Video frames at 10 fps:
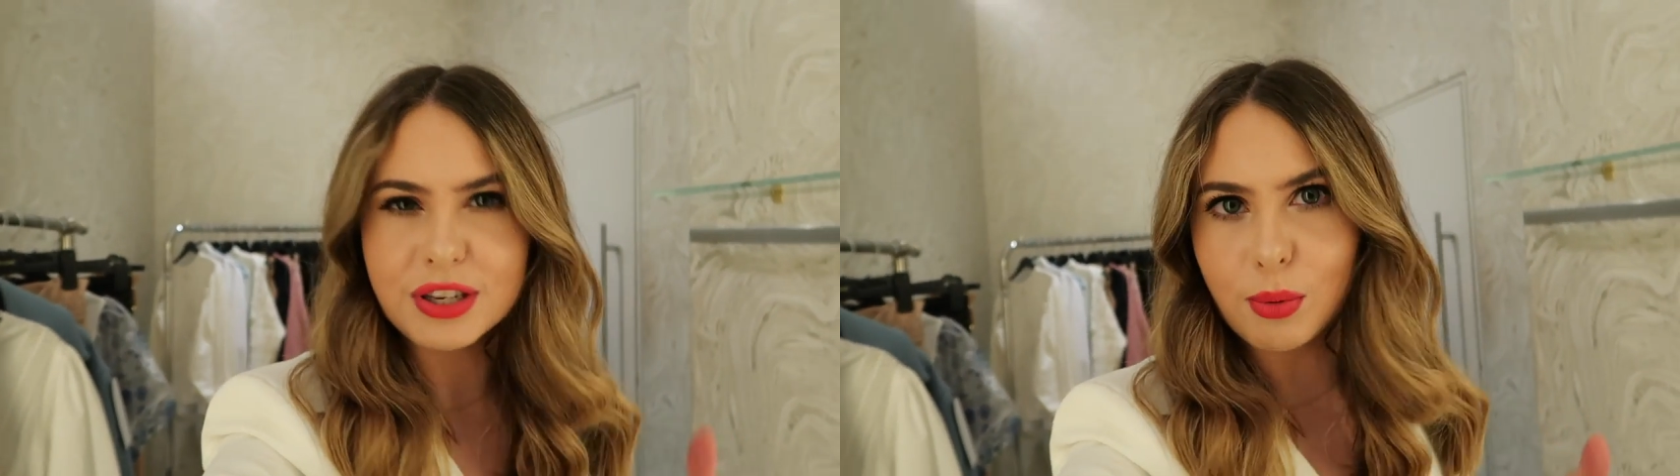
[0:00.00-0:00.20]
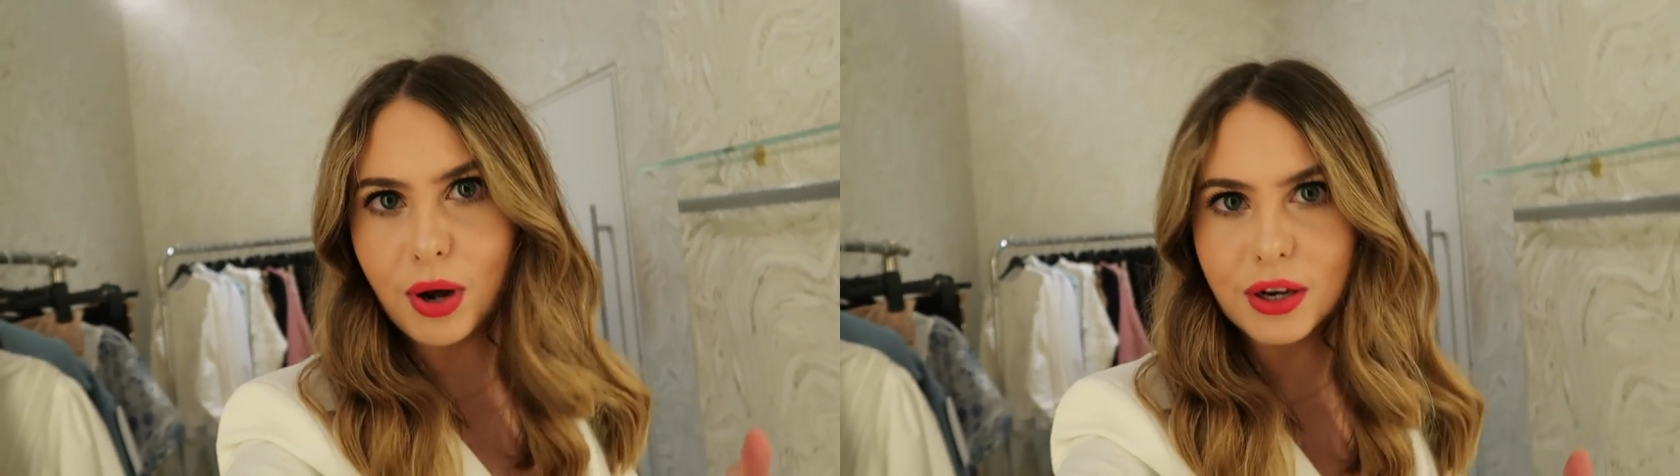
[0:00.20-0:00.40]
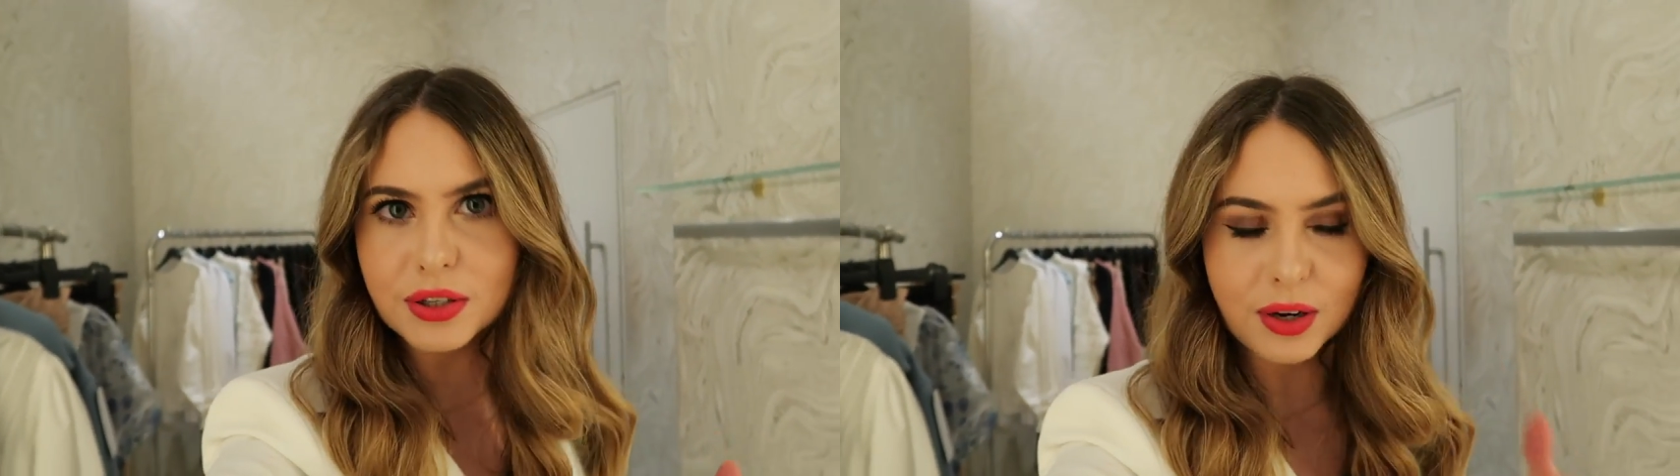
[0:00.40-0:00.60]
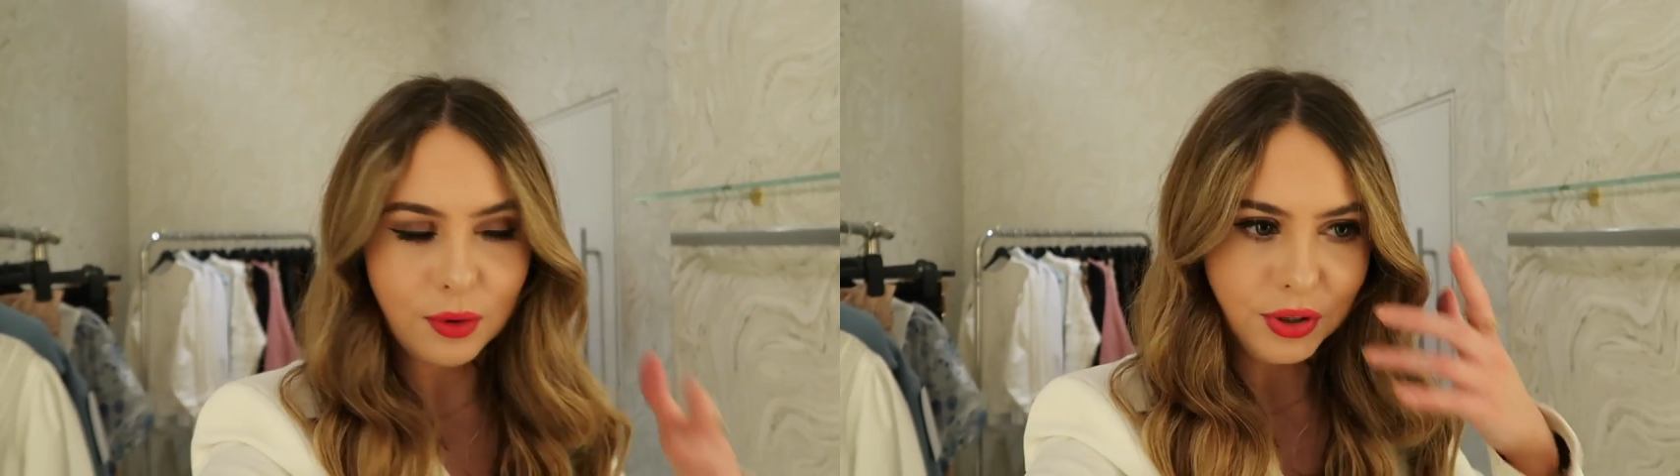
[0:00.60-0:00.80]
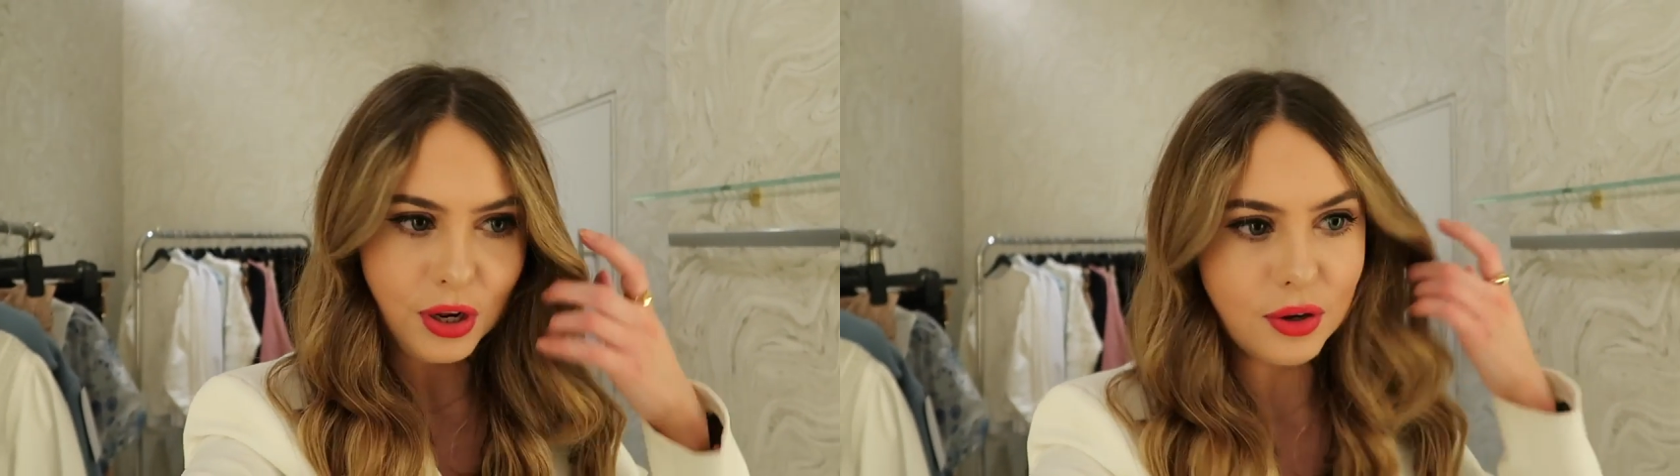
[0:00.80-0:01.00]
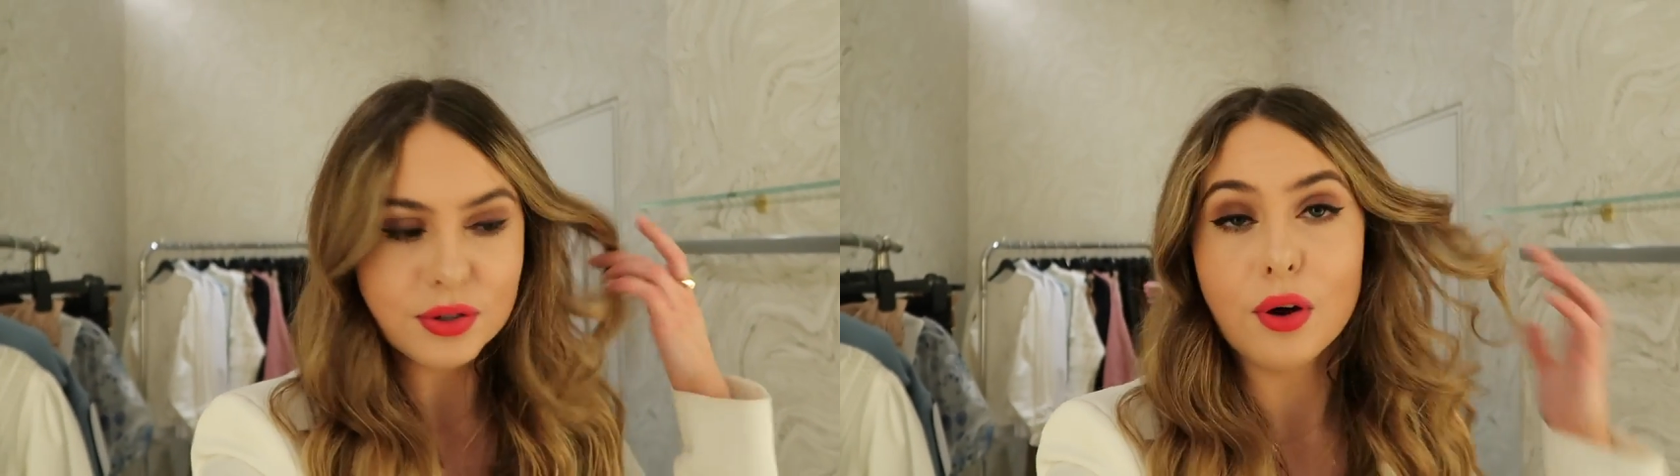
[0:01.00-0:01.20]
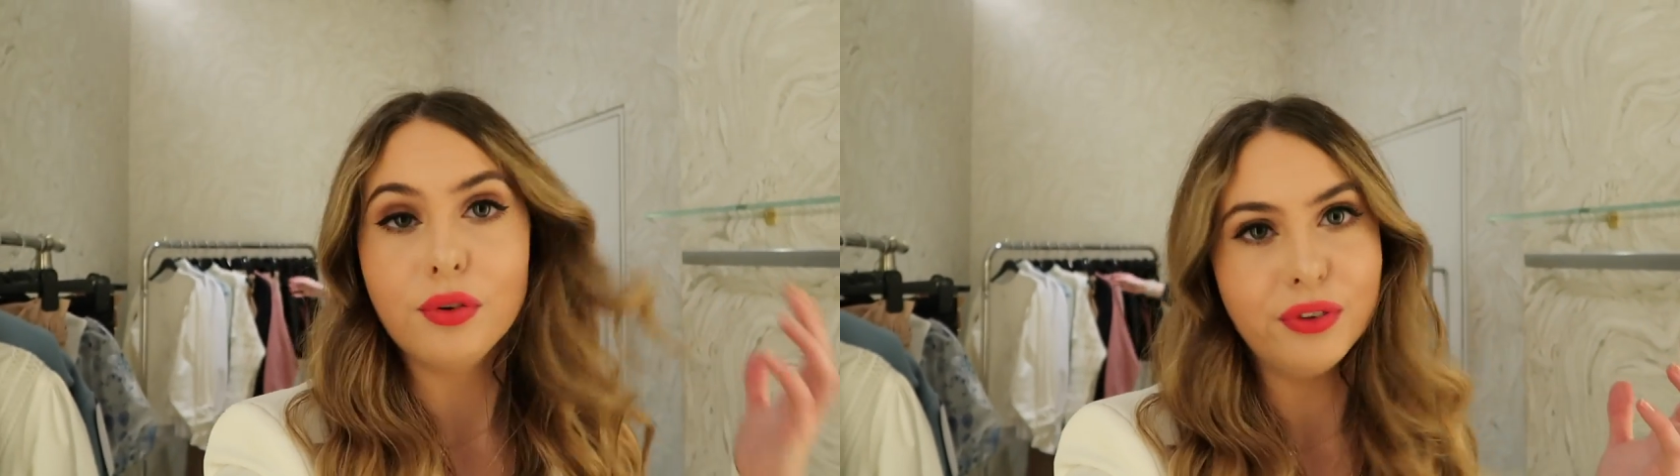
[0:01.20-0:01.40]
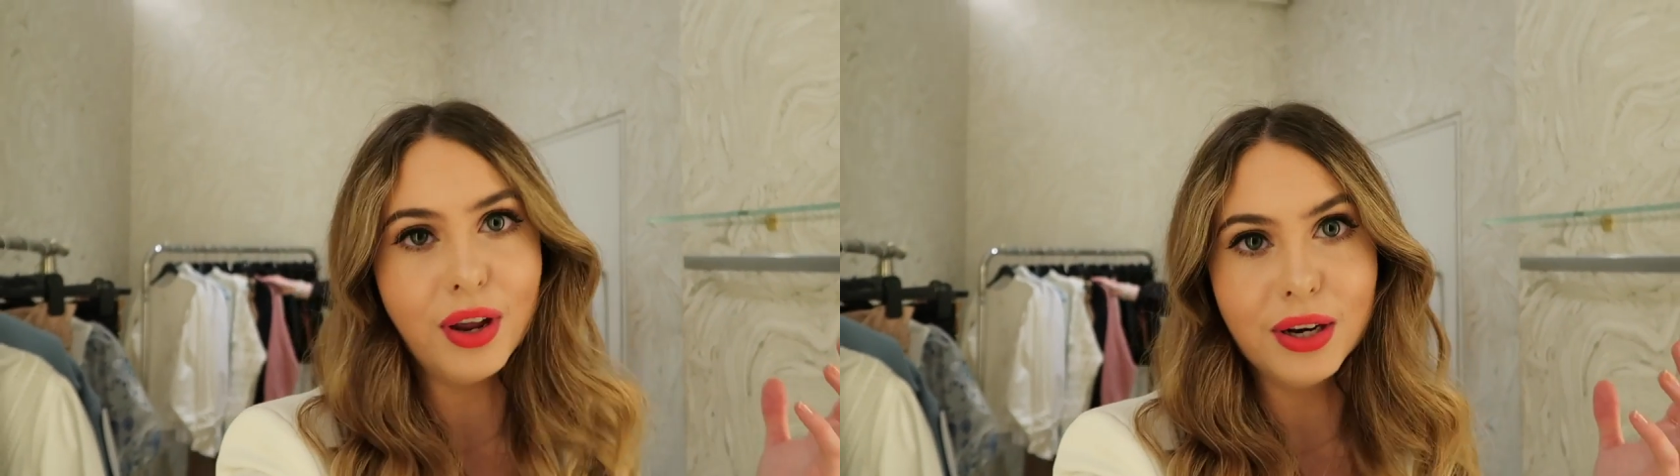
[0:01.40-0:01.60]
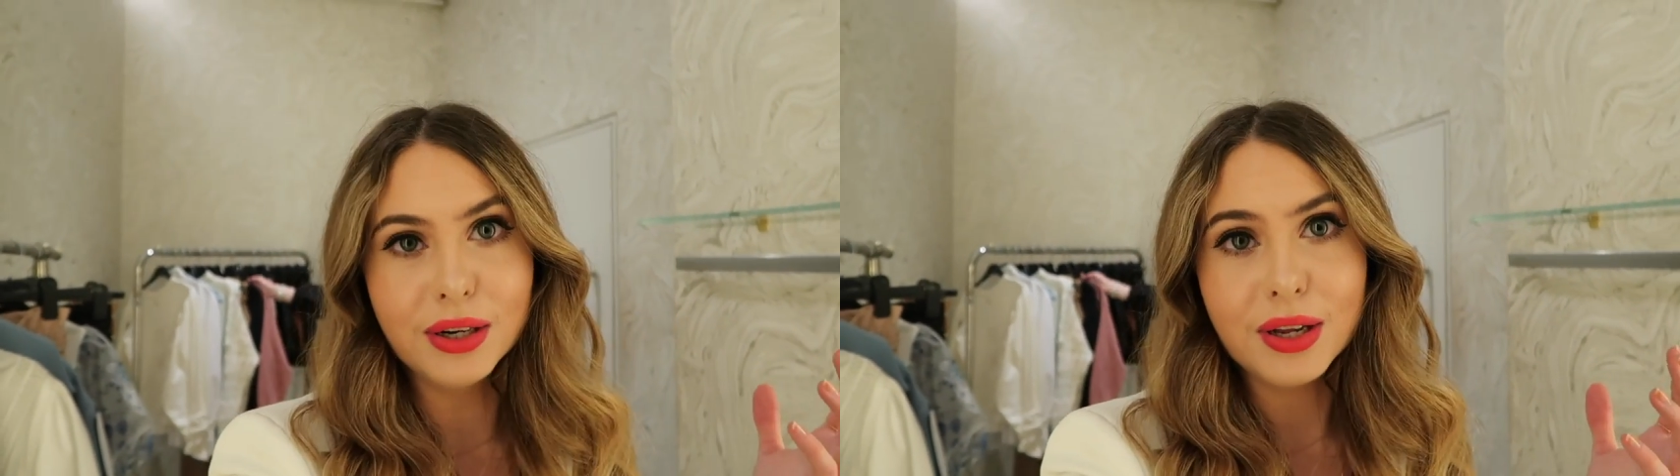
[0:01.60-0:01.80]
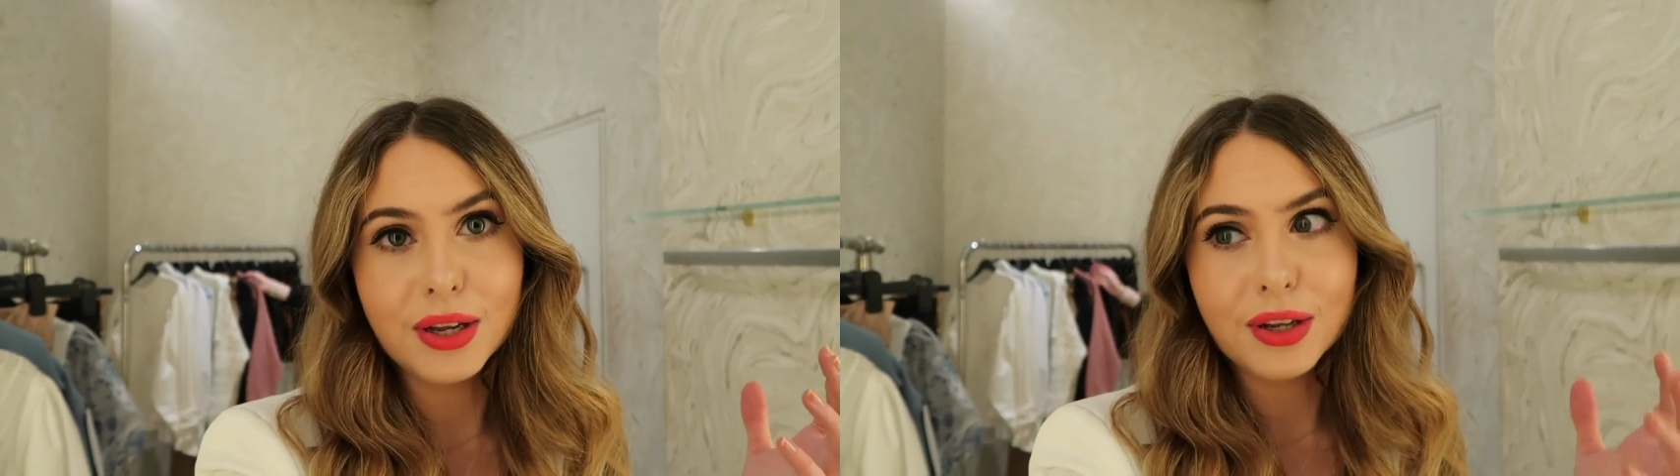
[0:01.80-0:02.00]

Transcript: see what it looks like on you because often